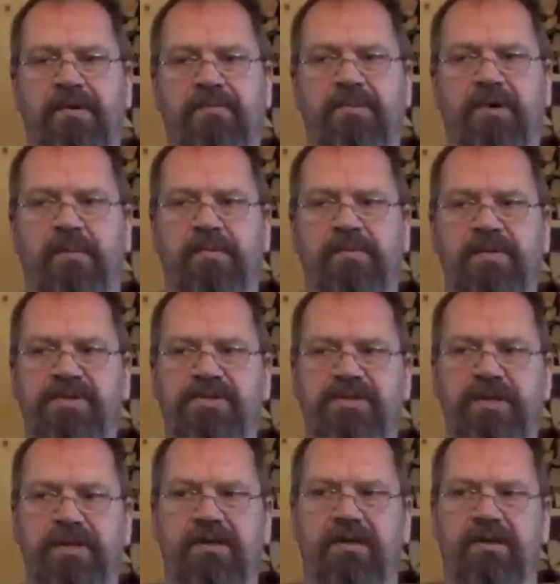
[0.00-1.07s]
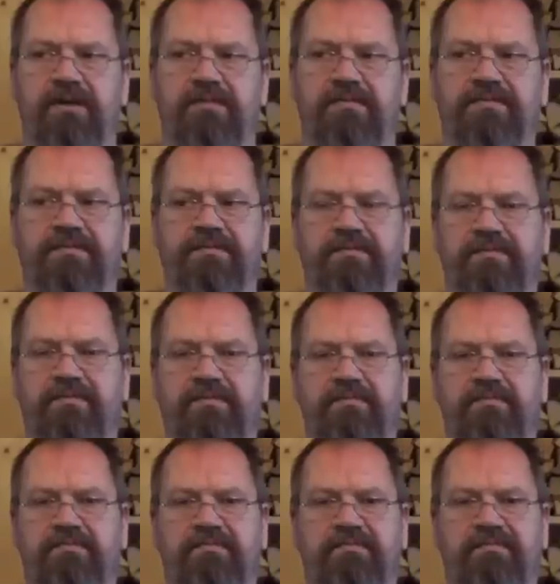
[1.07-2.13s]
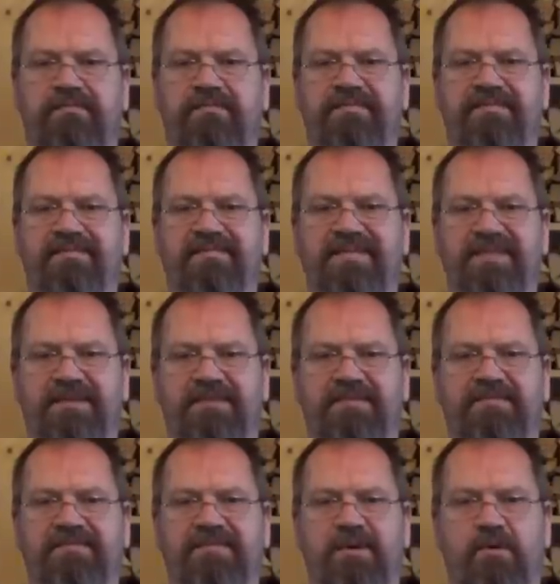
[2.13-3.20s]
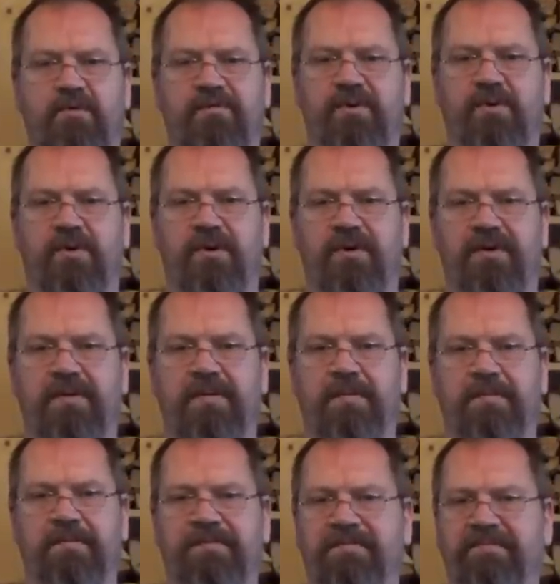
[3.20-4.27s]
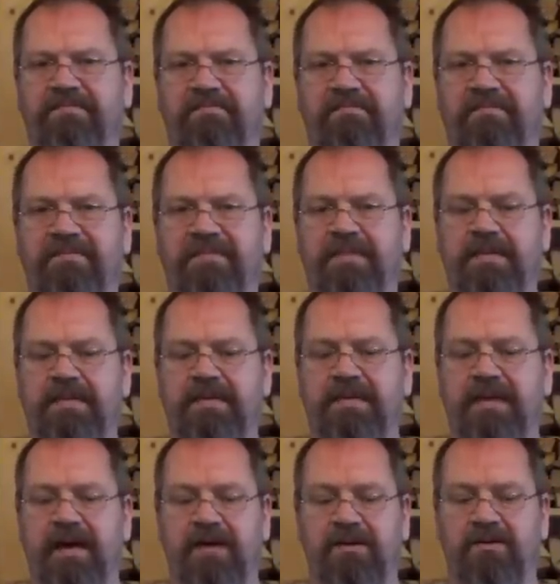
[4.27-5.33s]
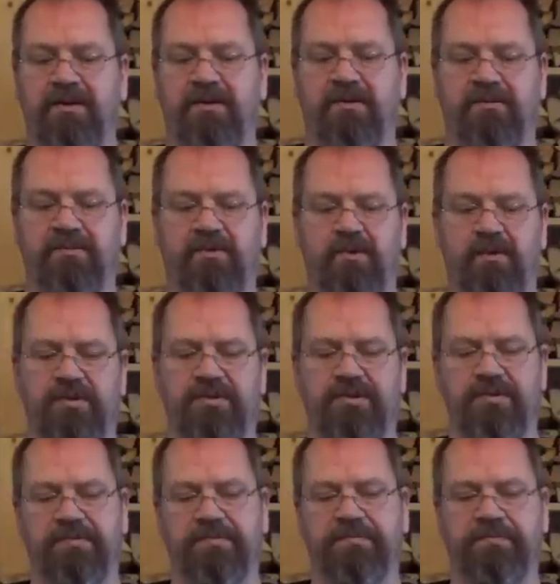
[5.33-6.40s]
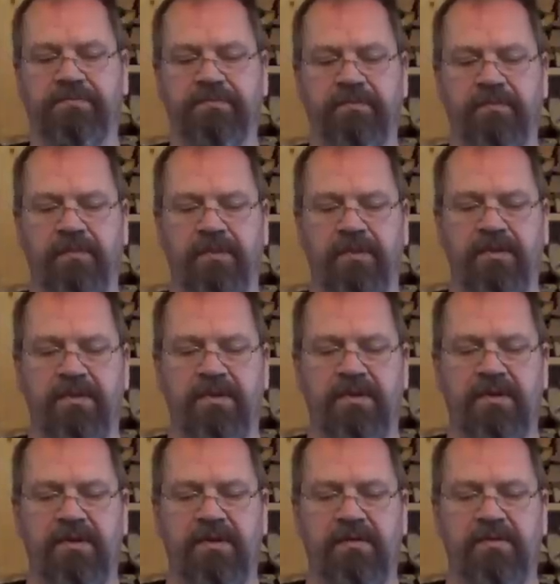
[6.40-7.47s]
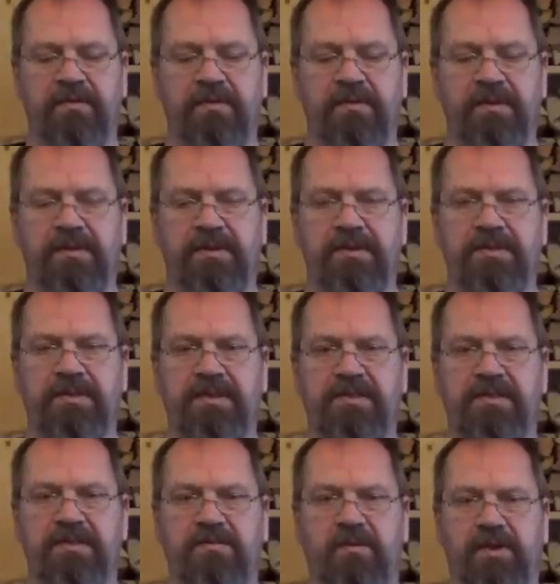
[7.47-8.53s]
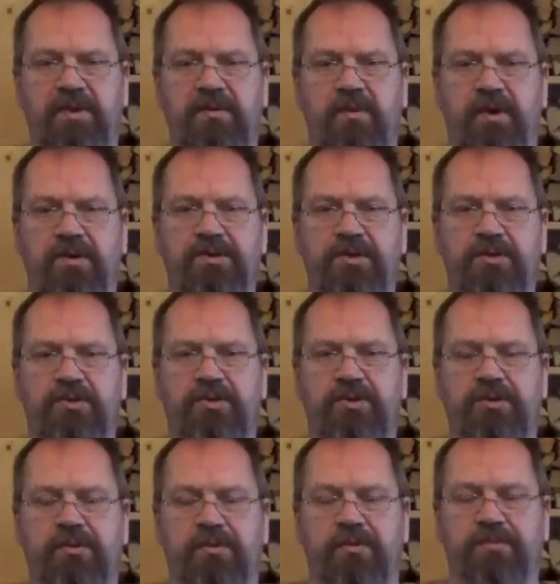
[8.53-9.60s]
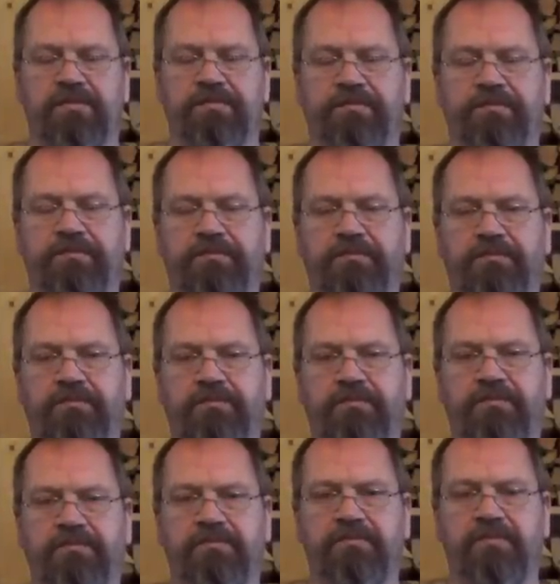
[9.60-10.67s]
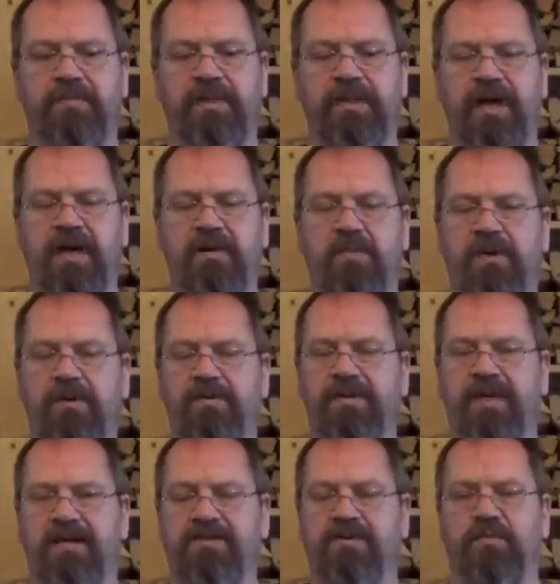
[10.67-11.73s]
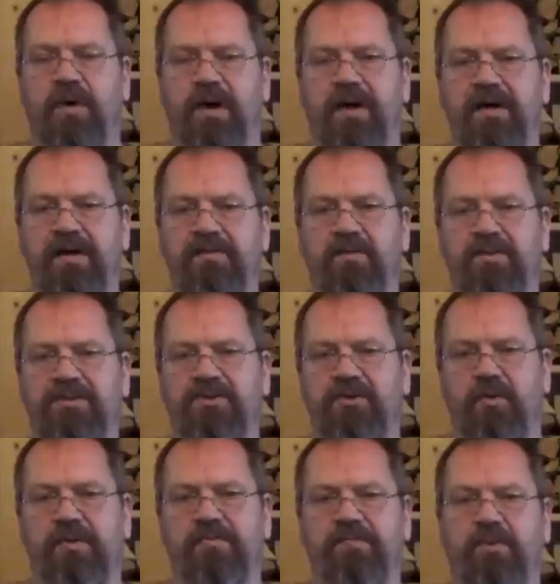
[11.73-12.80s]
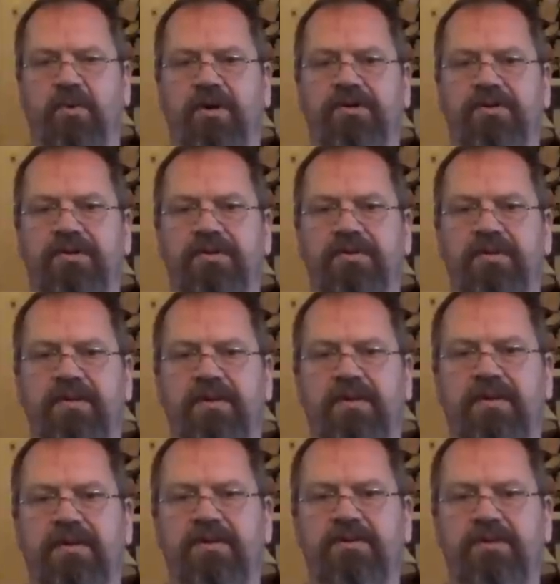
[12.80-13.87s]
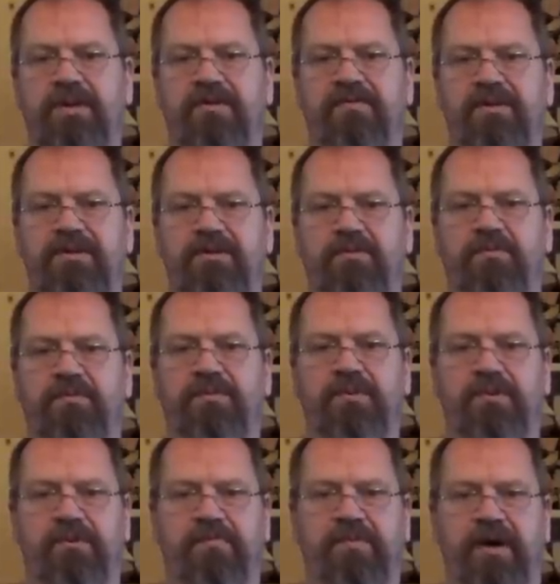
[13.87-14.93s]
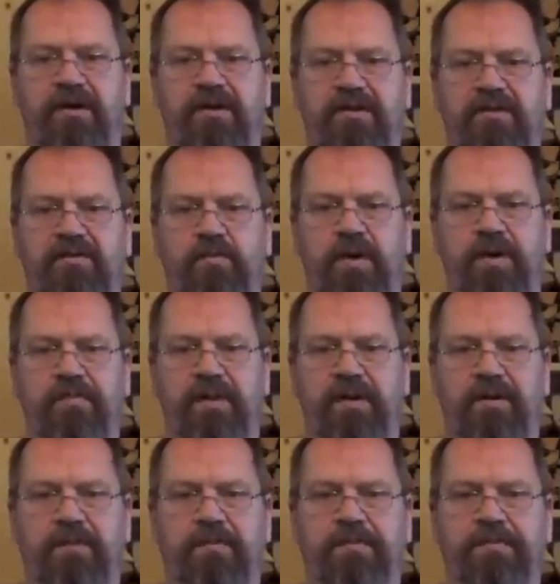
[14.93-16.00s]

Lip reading: Probably sicker, you know, overall. I don't know, of course. But this is what they wanted to do. That's why it was so important to give it to the pregnant women.